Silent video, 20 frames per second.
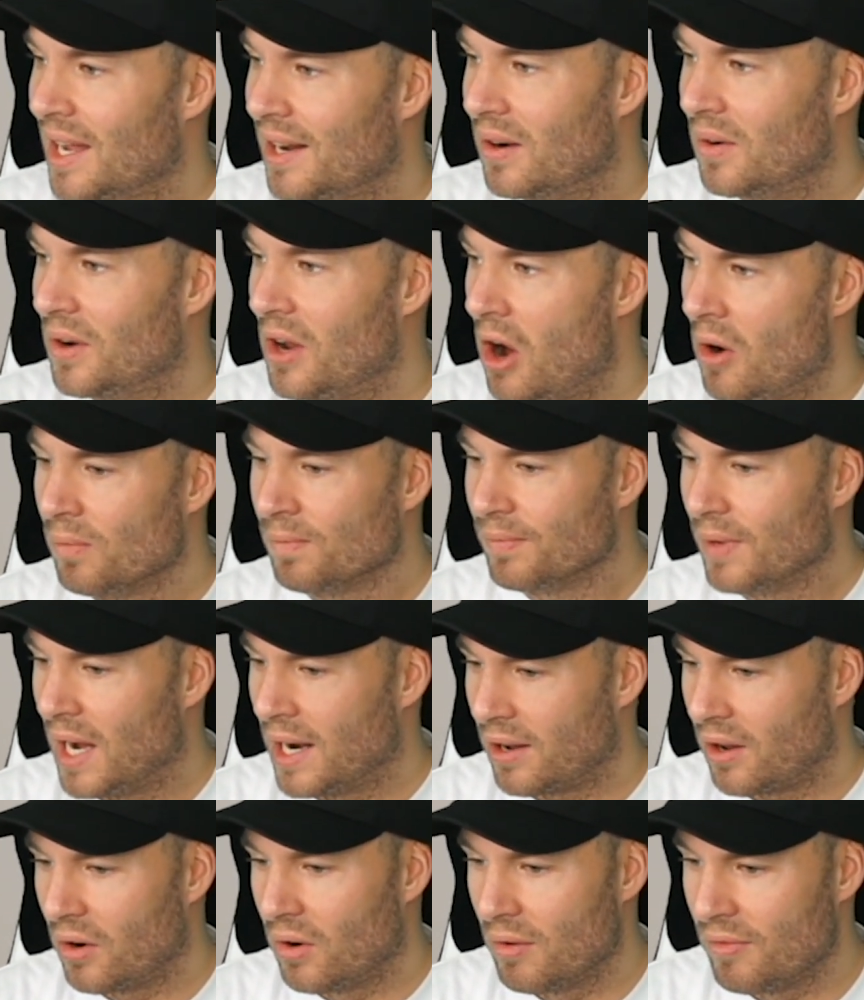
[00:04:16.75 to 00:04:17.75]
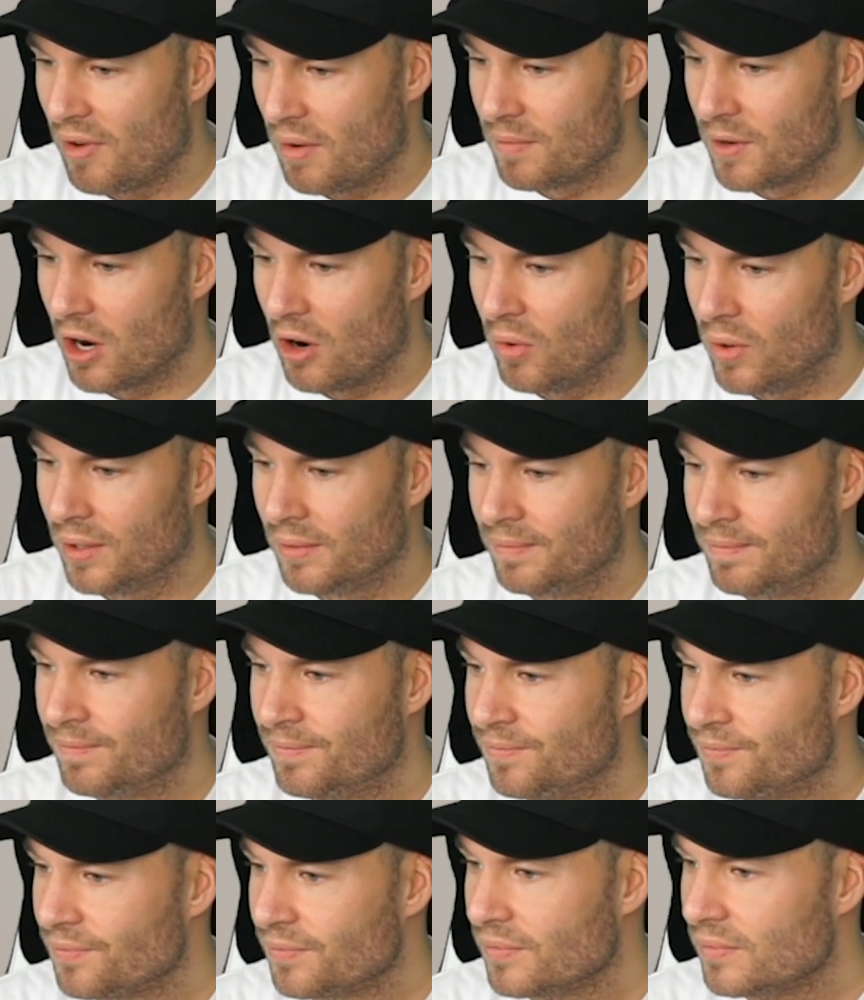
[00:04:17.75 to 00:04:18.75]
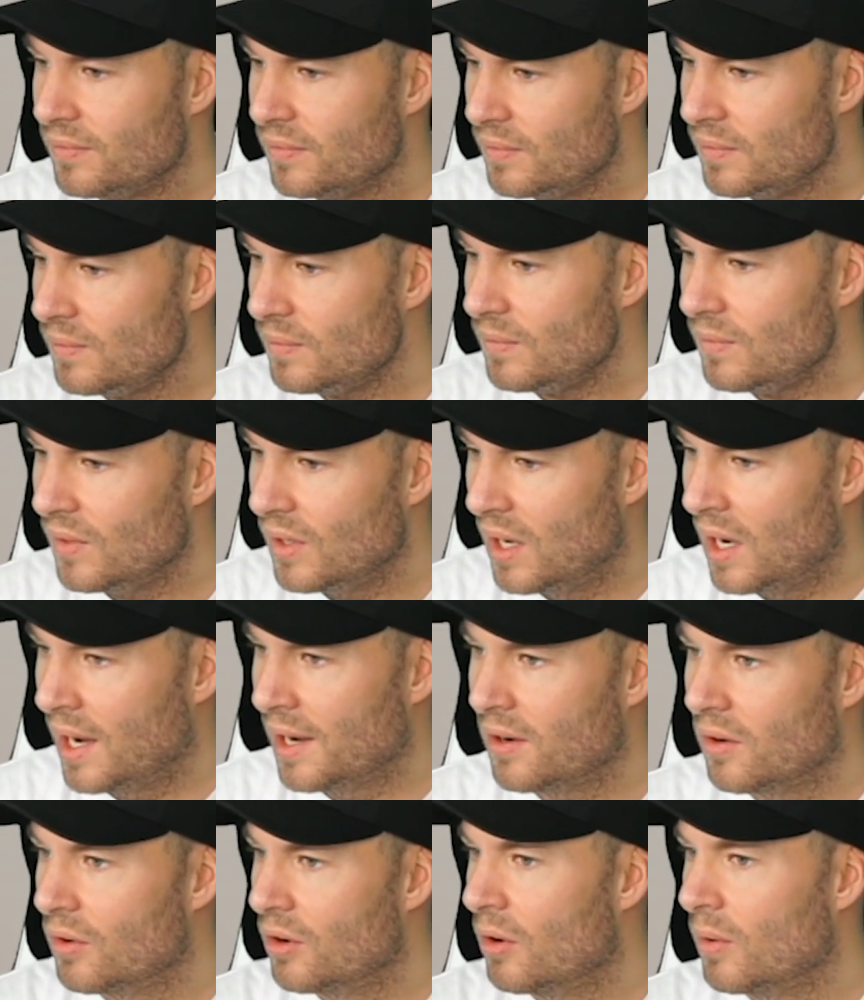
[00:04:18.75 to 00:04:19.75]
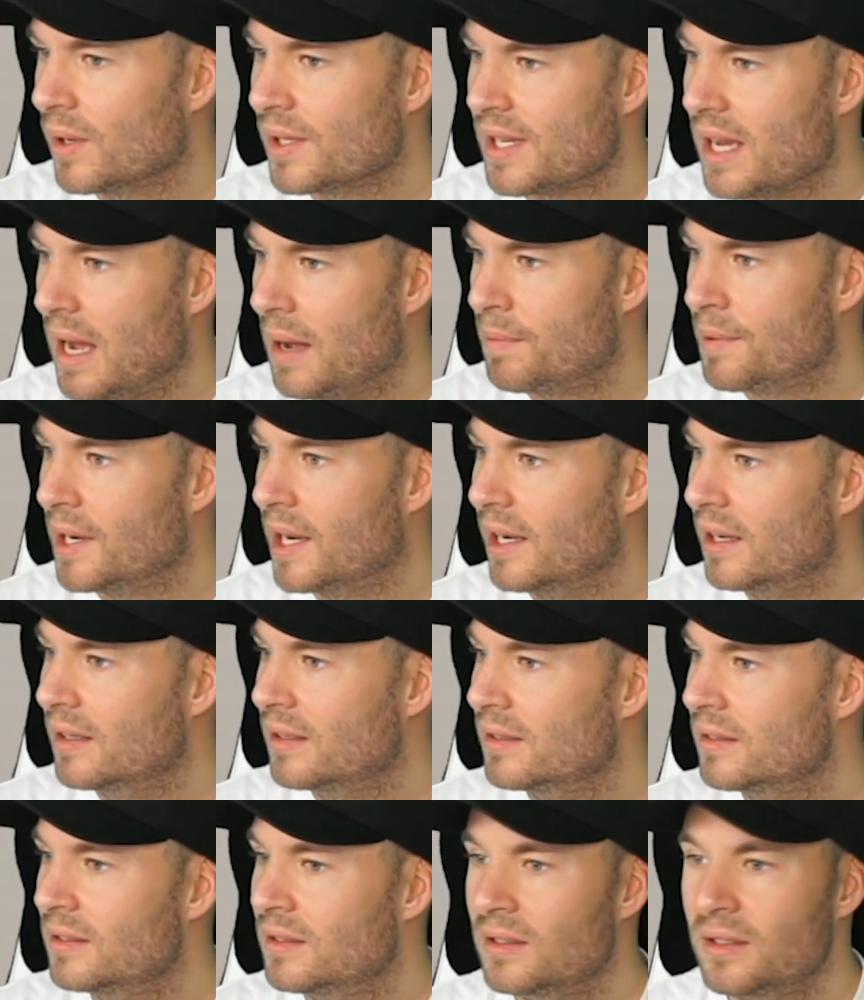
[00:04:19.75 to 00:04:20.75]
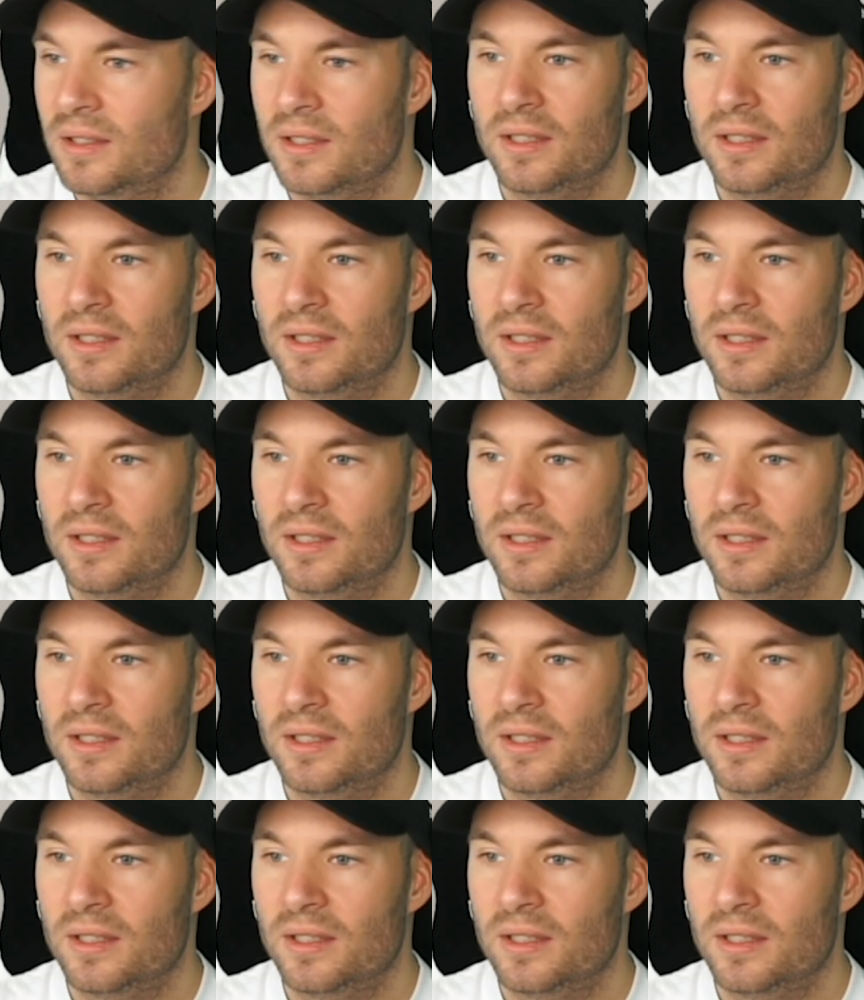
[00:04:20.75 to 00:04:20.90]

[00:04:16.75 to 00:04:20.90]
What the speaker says: I don't know if I'm going. I don't know what's happening.